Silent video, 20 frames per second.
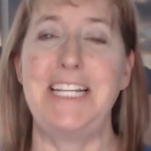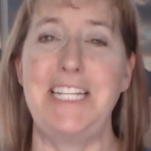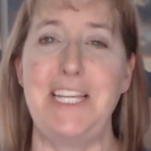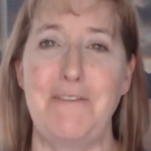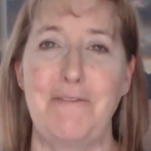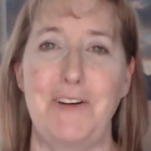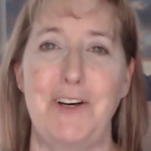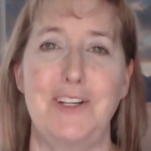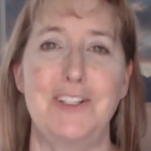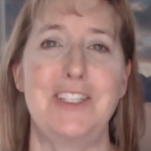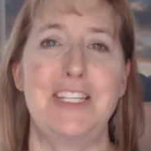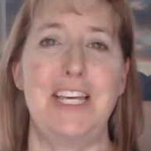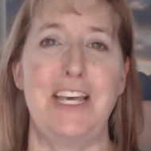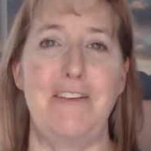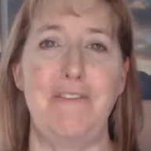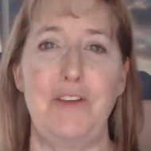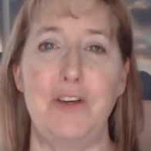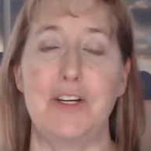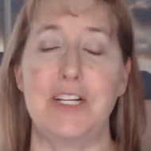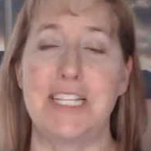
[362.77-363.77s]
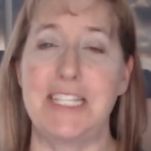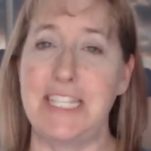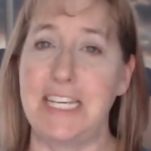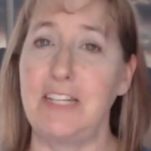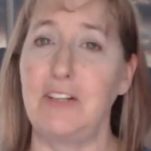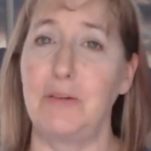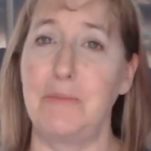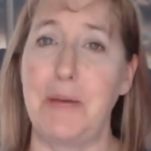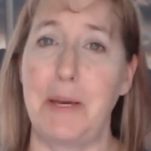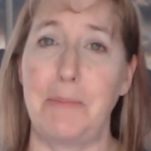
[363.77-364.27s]
default, if you're a
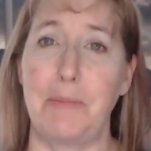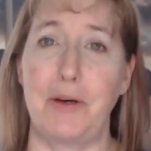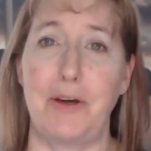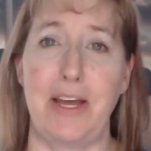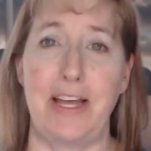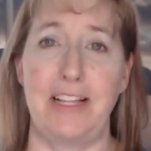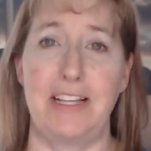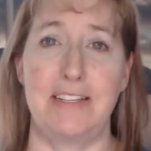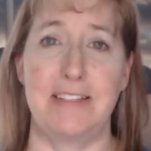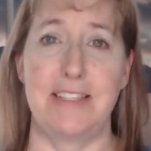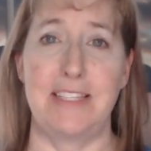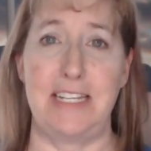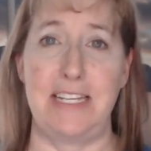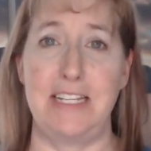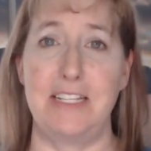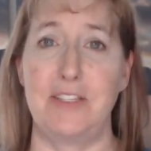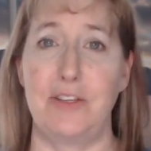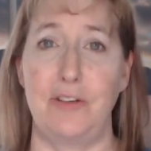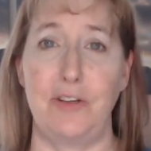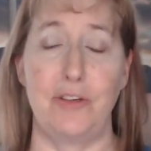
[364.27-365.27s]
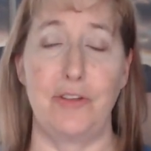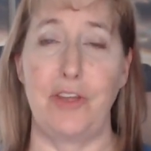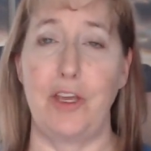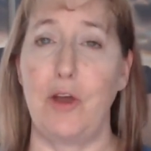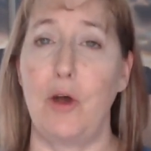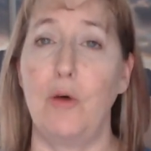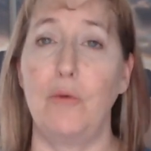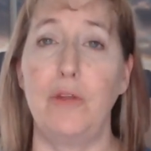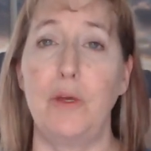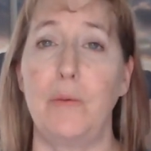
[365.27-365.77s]
single member LLC, so you're the
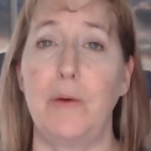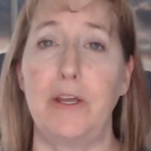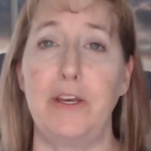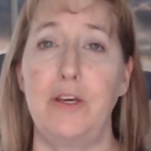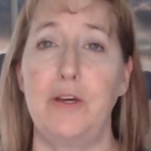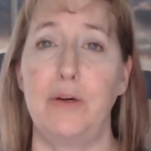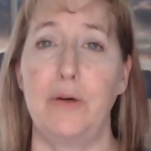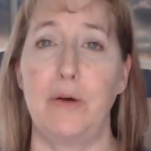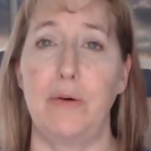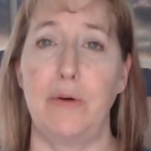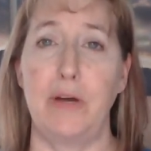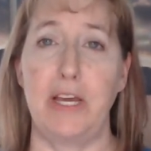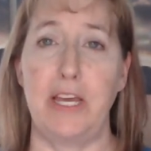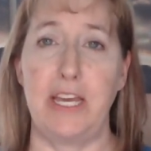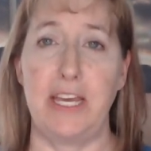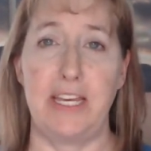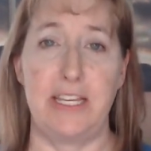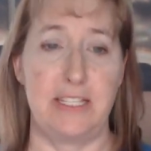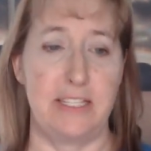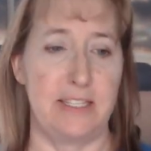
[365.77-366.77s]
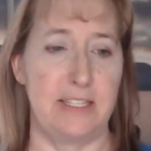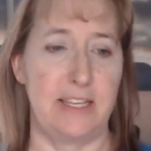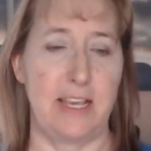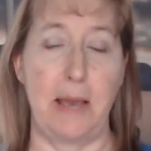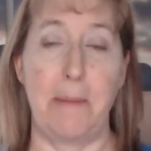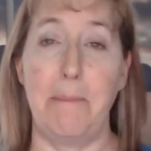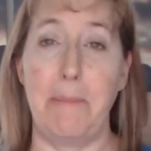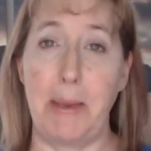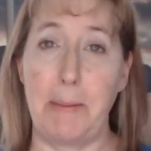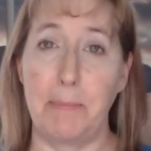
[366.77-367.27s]
only one who is
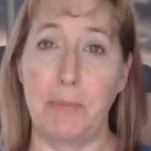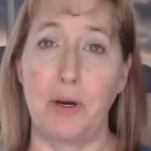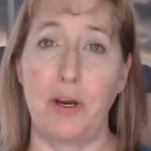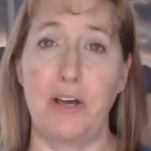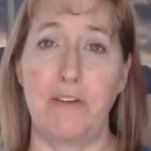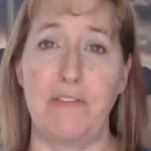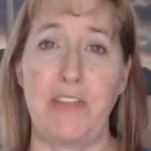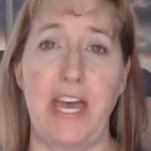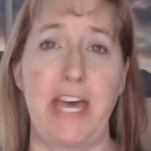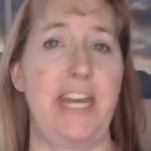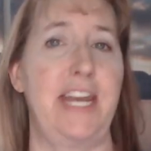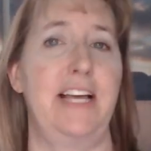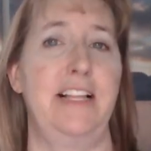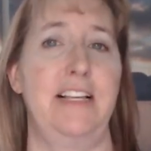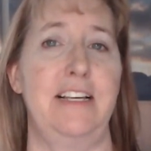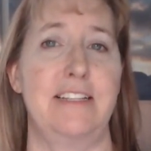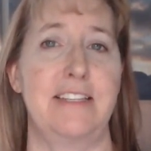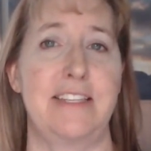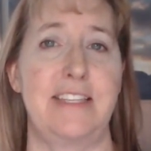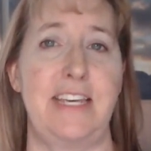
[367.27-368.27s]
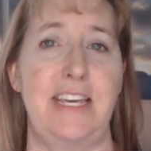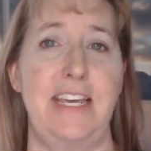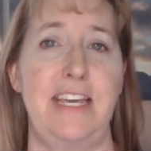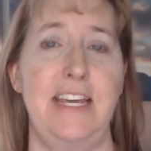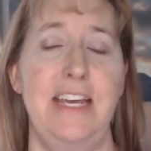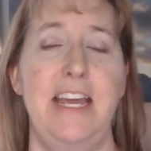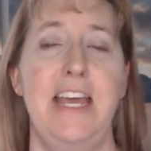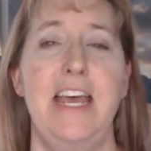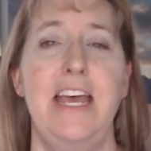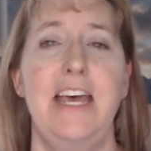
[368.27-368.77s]
a member of that
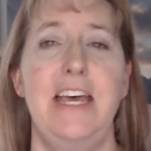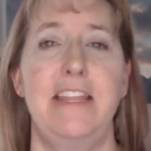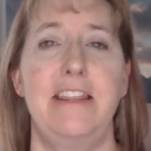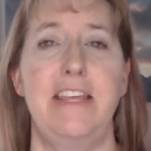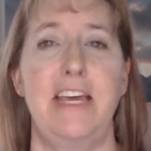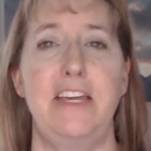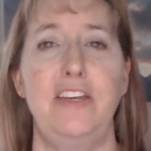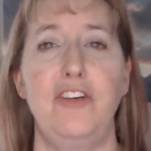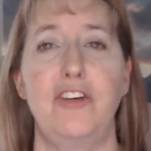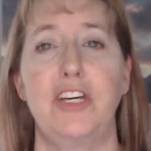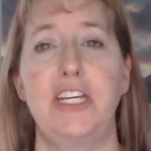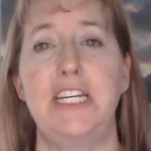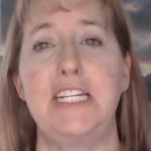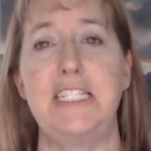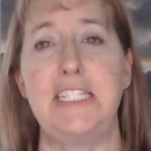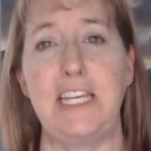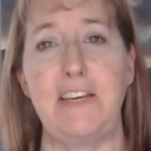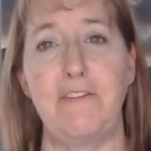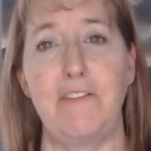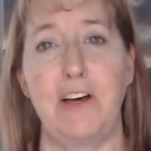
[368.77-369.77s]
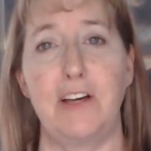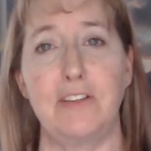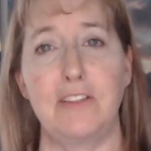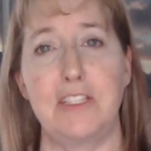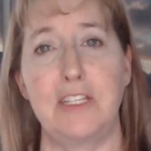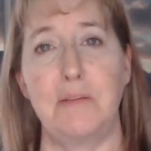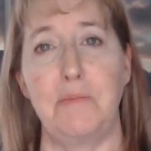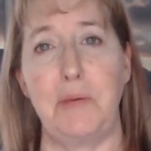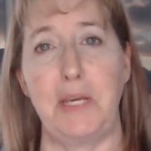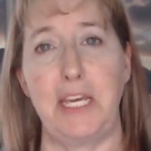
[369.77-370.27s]
LLC, then you're going to default
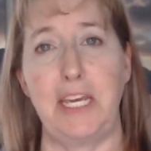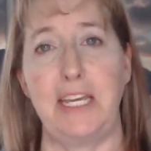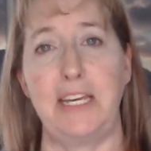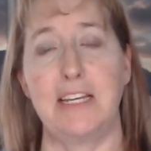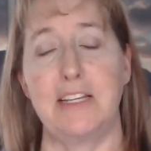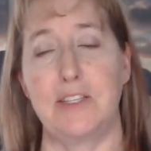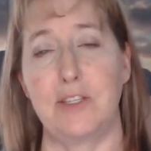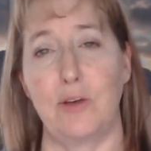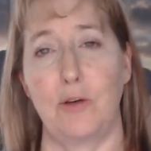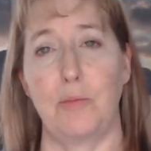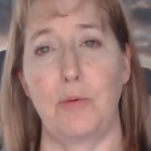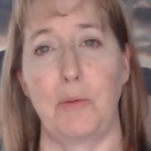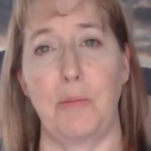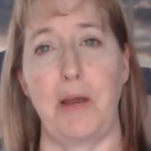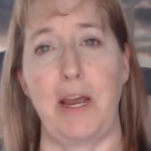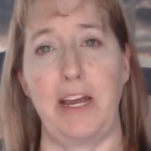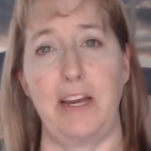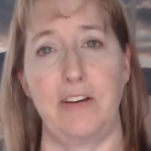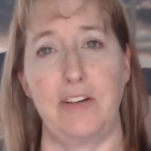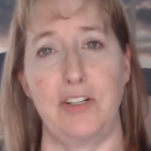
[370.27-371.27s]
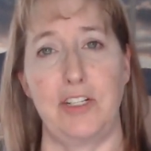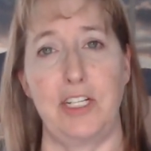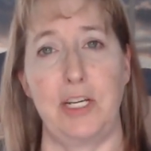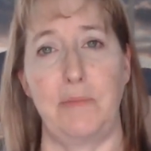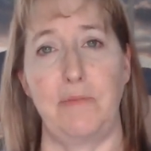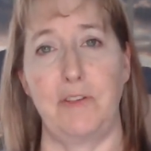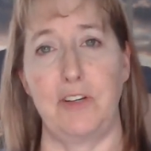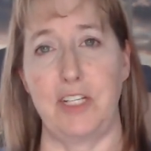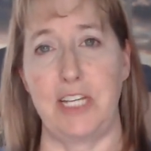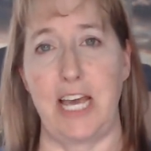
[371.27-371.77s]
to being a sole
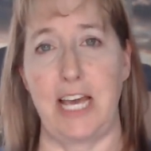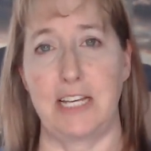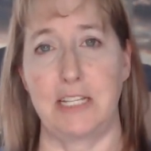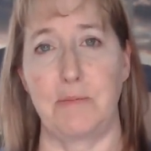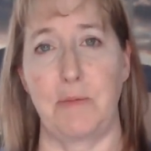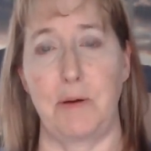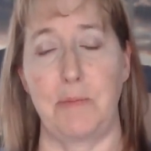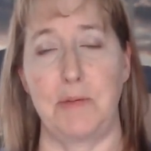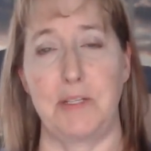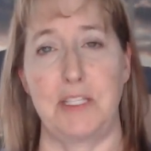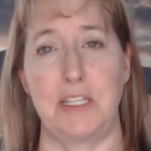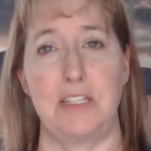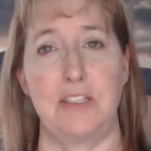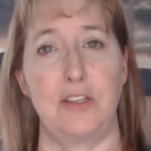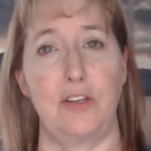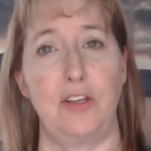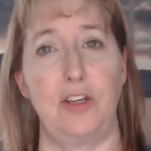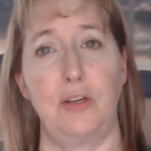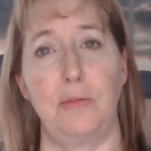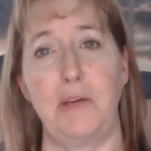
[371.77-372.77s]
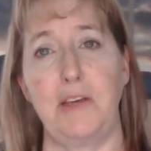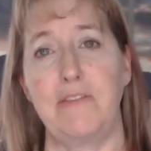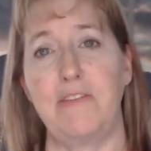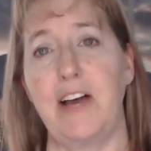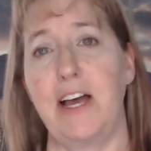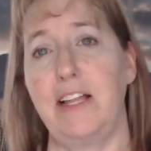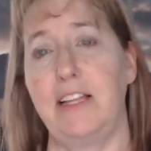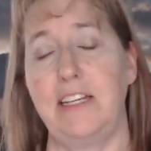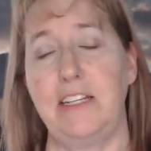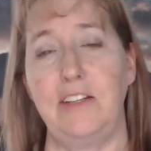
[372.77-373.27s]
proprietorship for tax purposes. So you'll be
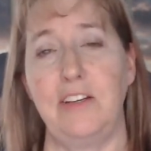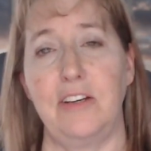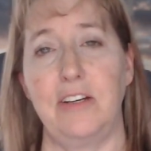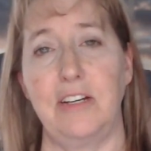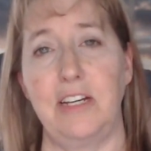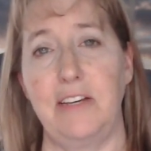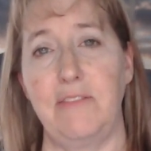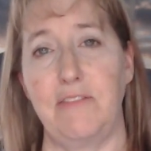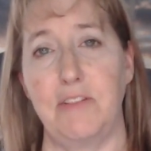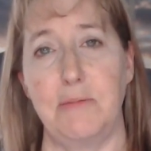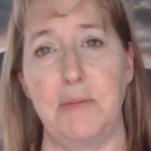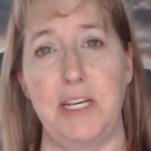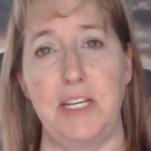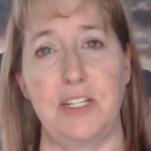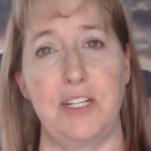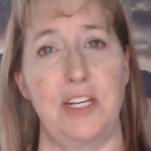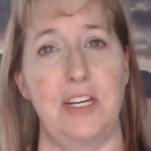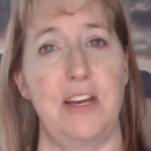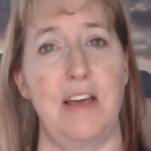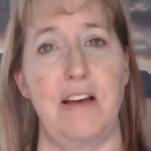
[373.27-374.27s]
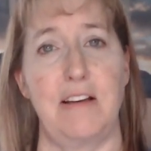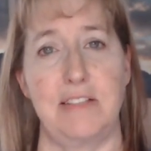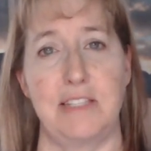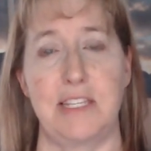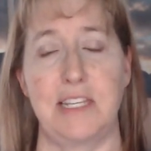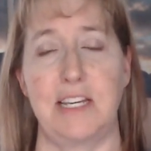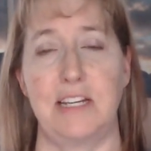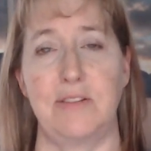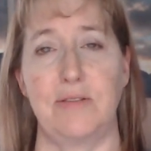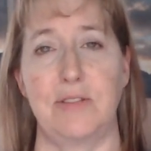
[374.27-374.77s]
filing your information on
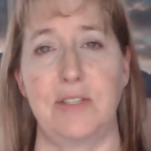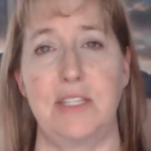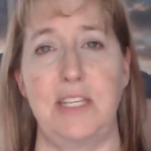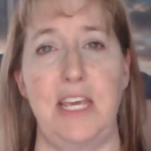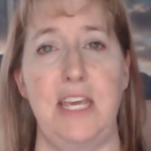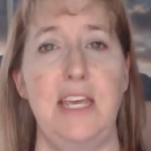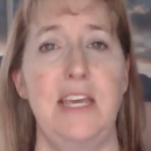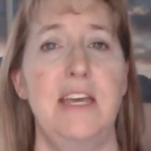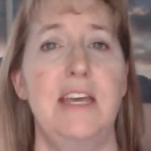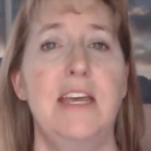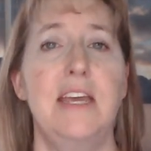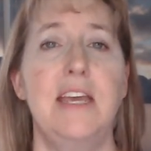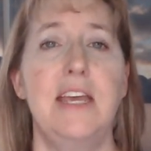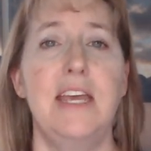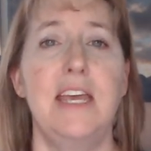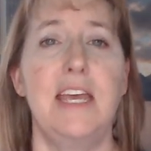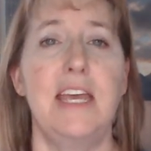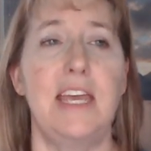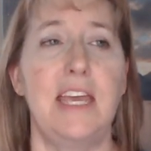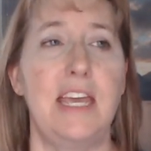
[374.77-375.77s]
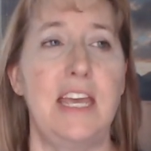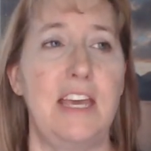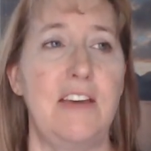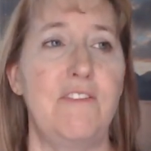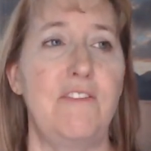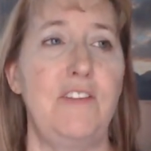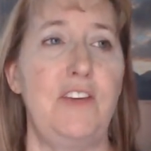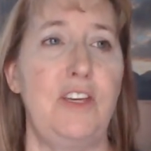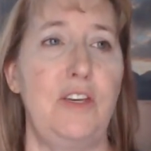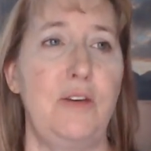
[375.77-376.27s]
Schedule C.
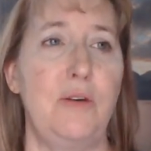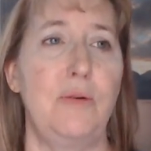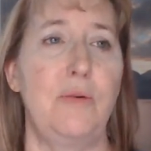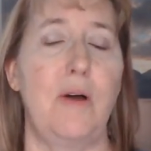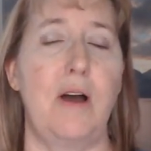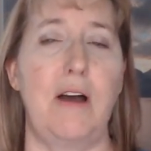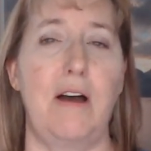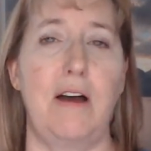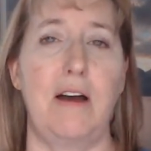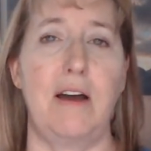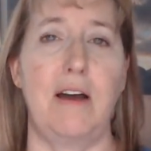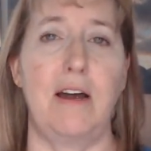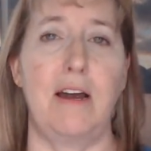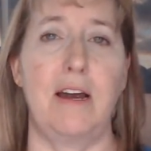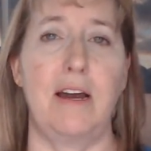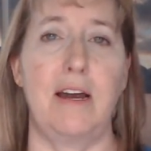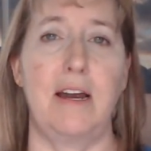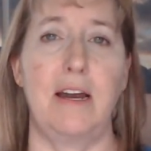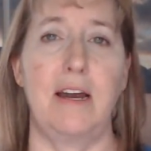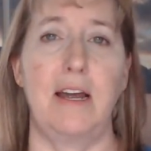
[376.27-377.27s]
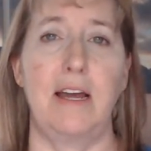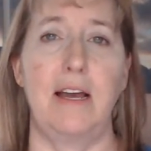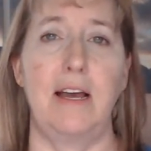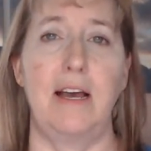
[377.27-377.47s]
If you are,